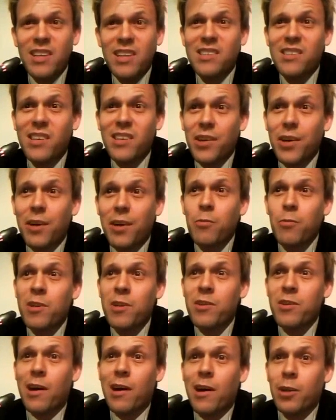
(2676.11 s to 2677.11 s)
and they say
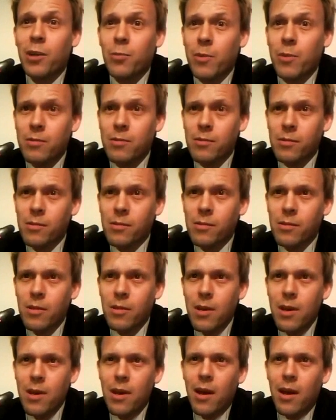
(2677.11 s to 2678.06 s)
government documents.